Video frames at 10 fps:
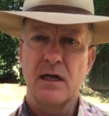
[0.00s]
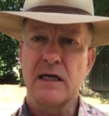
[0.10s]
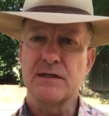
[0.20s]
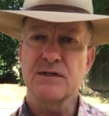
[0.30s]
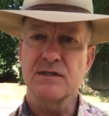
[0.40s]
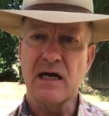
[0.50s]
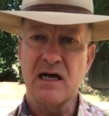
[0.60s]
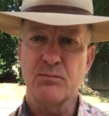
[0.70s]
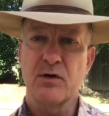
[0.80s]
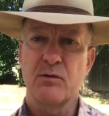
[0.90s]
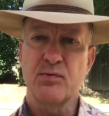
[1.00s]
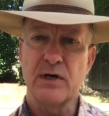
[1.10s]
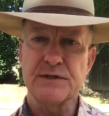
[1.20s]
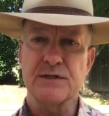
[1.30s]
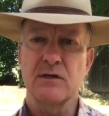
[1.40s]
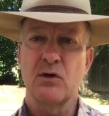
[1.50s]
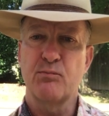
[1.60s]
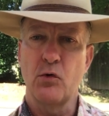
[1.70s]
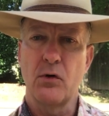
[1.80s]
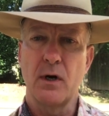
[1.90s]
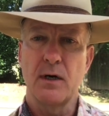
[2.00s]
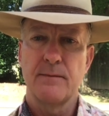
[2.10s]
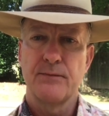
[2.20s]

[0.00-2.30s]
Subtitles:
and stop oppressing the poor.